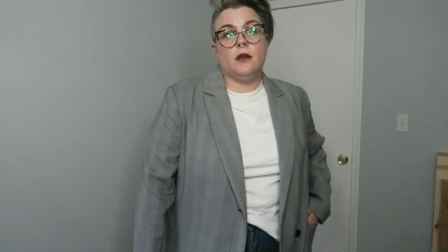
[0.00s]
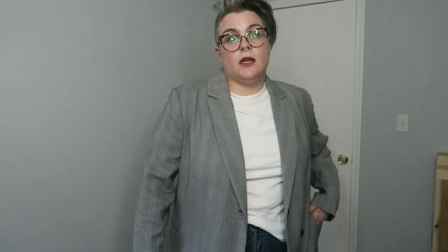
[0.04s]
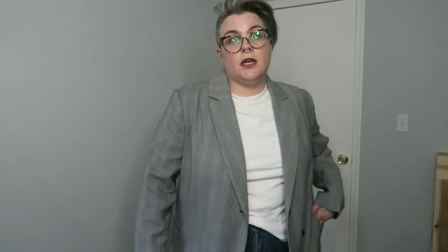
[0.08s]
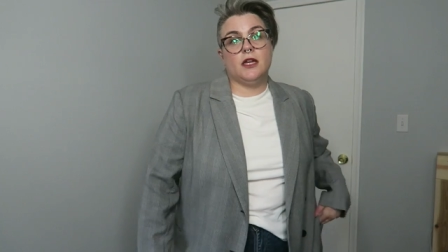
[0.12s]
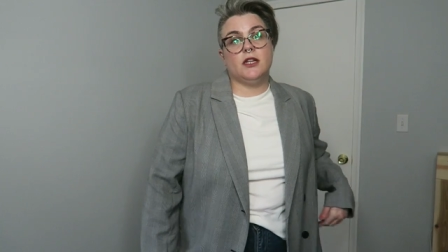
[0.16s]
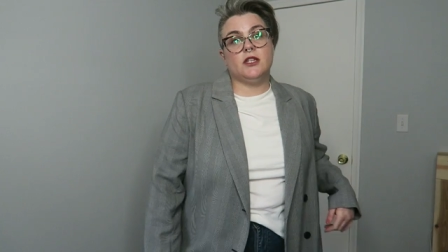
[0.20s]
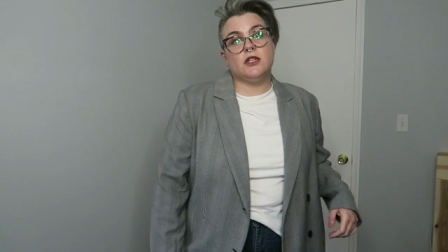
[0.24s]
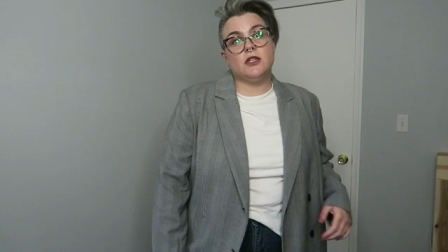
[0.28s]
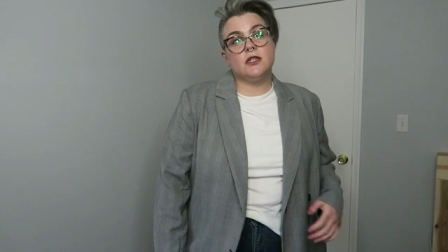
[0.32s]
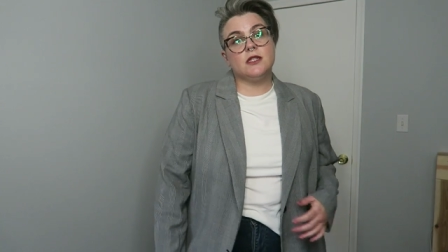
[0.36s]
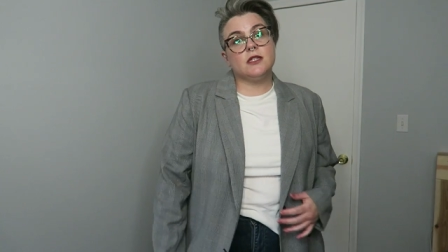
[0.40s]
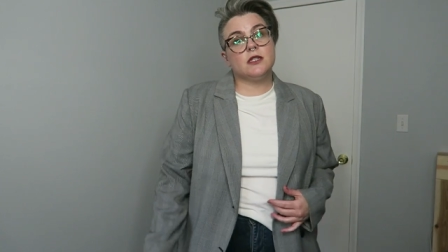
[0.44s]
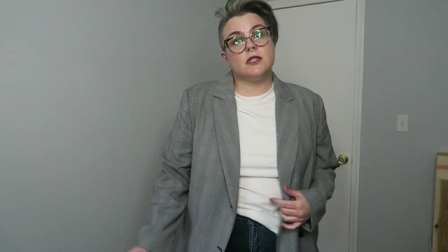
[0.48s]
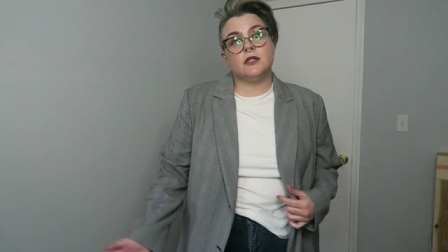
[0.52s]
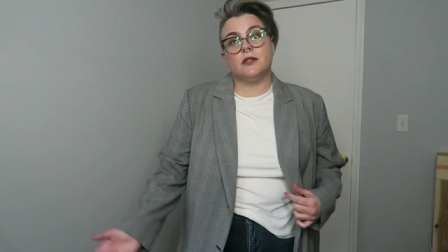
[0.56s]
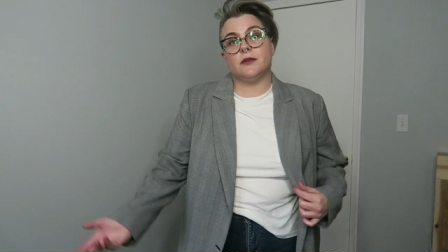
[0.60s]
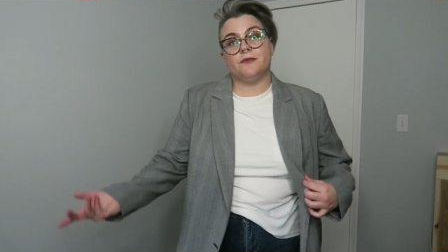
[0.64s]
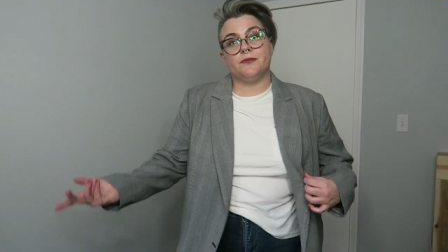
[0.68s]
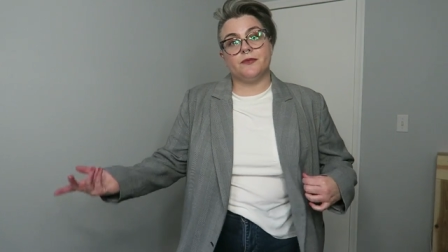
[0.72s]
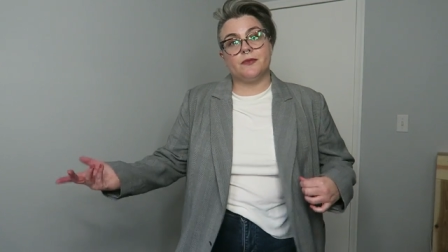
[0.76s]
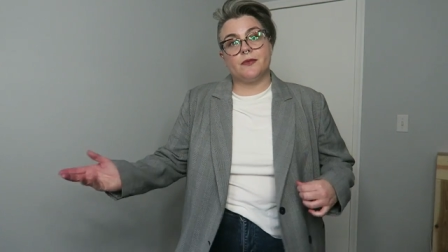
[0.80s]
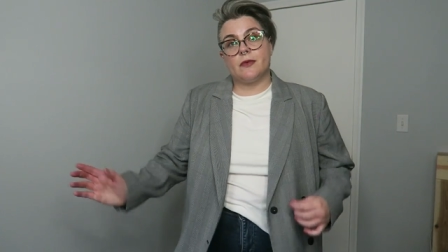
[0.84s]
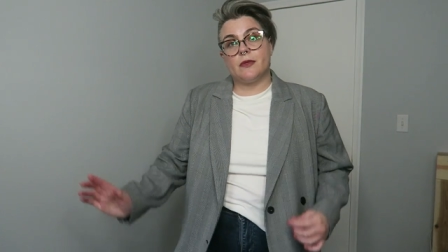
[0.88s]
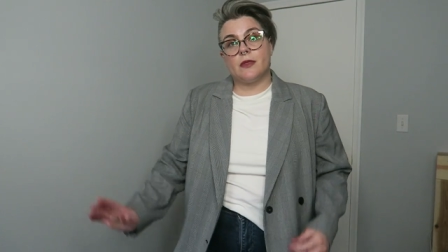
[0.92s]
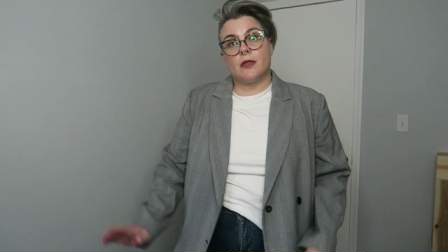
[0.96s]
It's just,
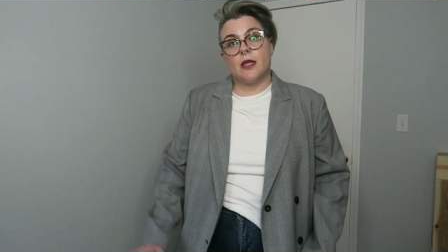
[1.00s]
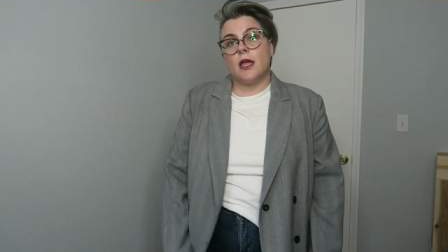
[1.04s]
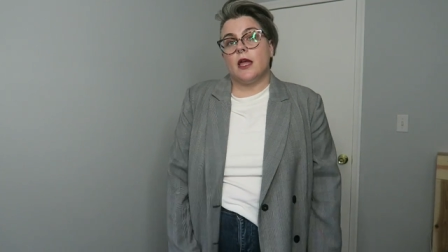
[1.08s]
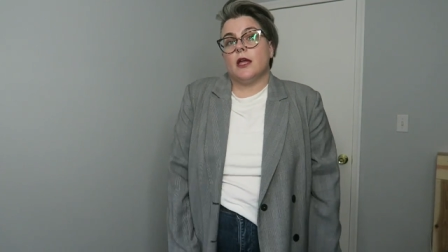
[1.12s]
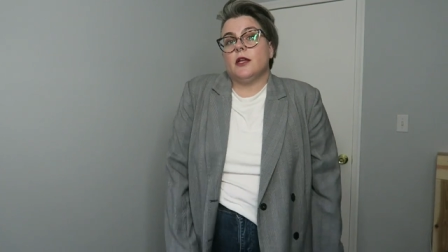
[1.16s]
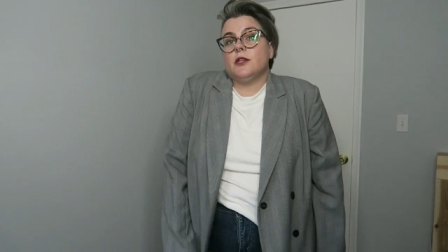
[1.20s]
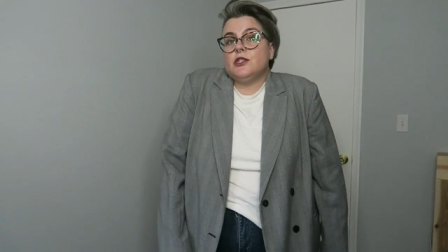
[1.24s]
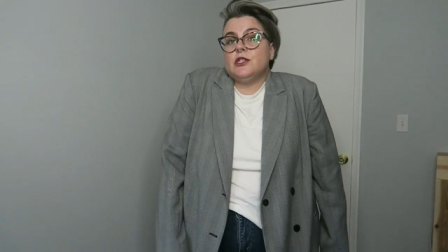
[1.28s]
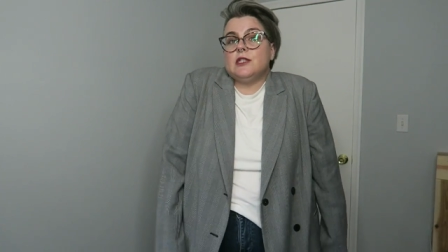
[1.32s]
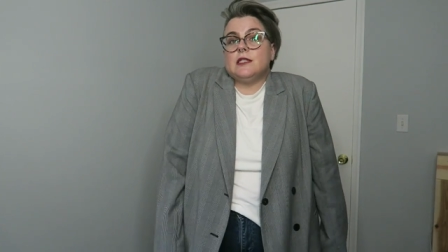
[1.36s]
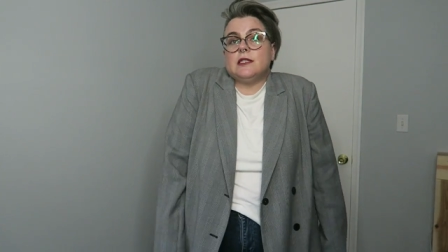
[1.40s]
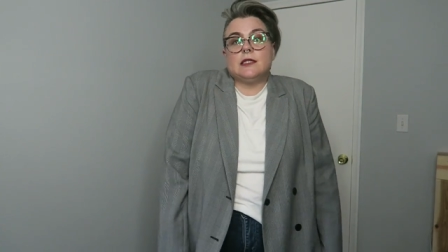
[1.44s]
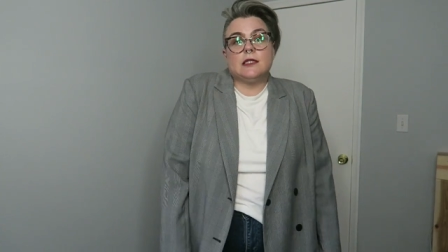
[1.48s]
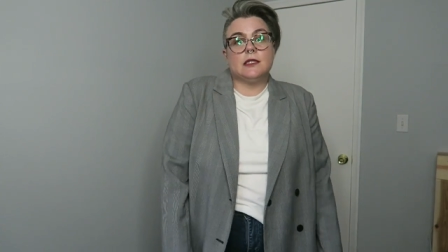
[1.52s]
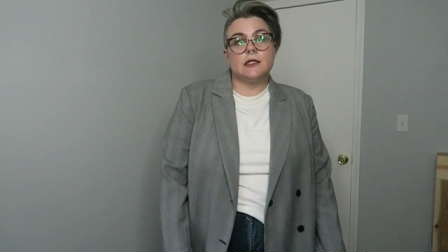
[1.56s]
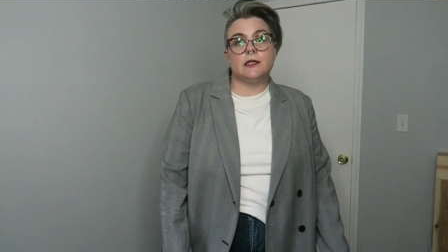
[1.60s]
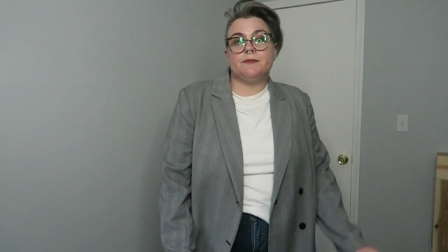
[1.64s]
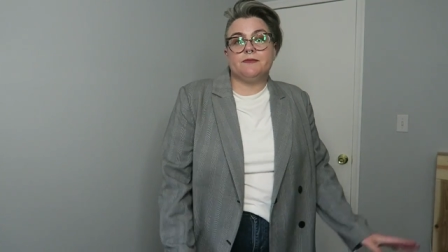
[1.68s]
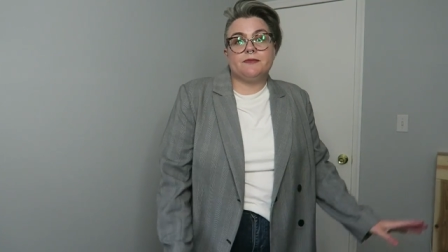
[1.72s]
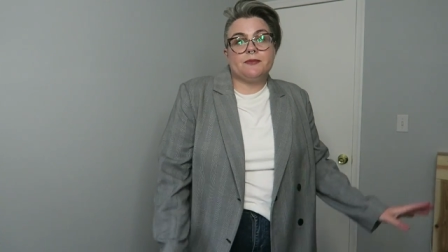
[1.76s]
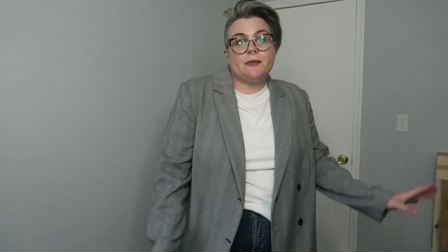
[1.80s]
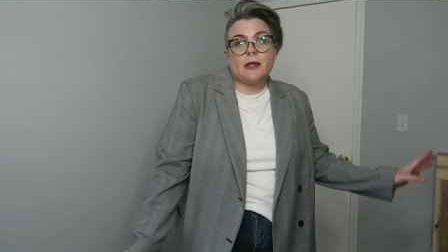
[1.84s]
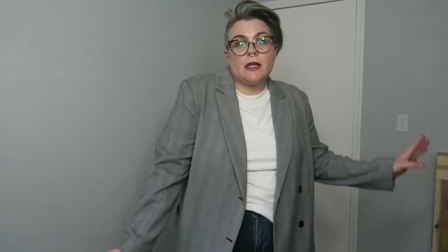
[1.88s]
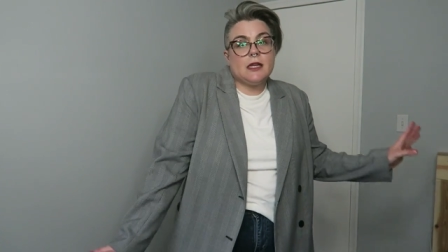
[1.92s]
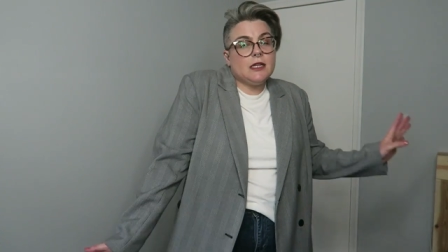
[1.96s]
just,
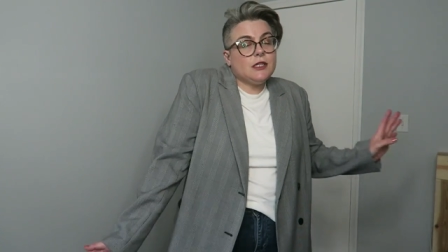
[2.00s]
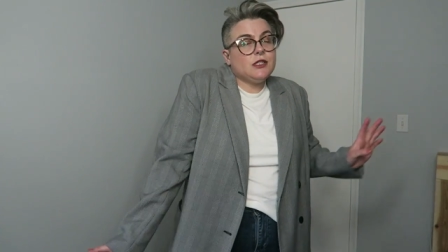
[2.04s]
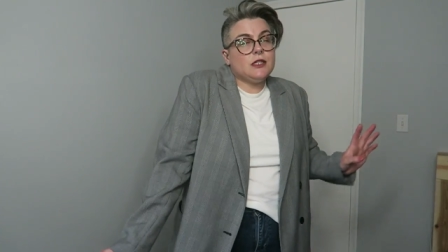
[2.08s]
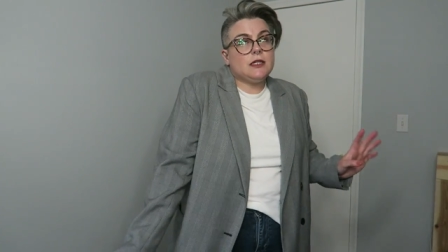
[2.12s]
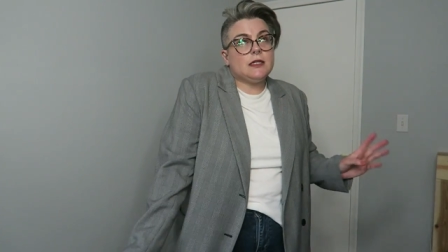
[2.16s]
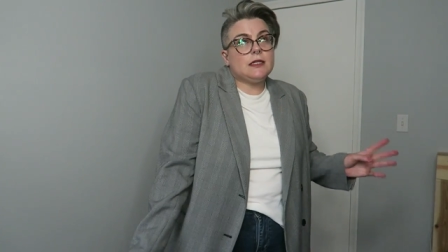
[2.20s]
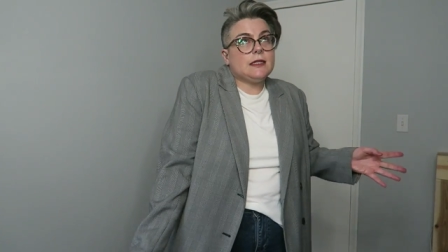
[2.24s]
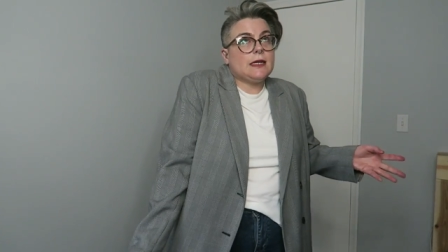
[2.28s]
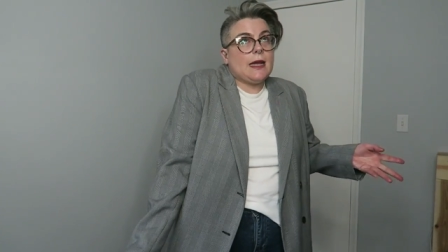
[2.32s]
it's